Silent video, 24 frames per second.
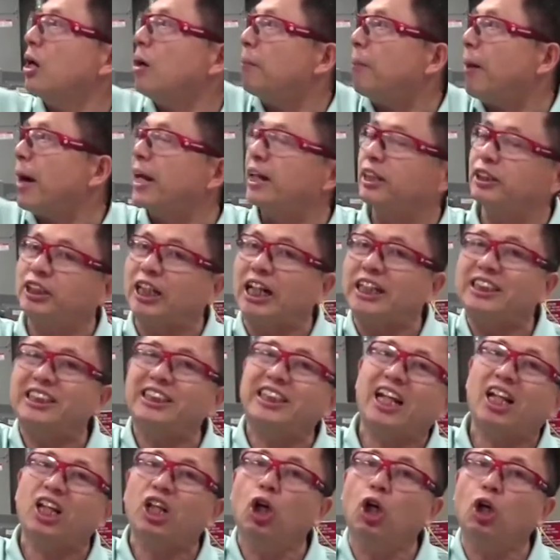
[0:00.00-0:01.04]
By adjusting
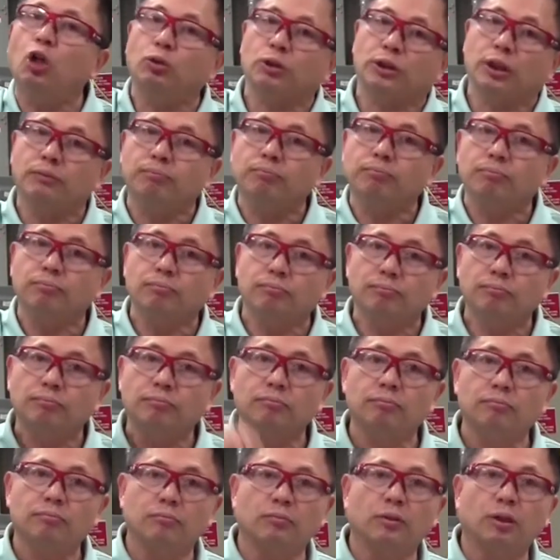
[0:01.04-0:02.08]
the load.
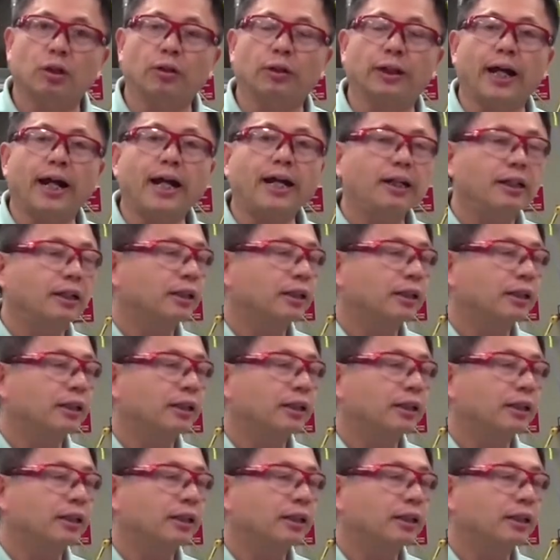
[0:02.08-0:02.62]
Okay?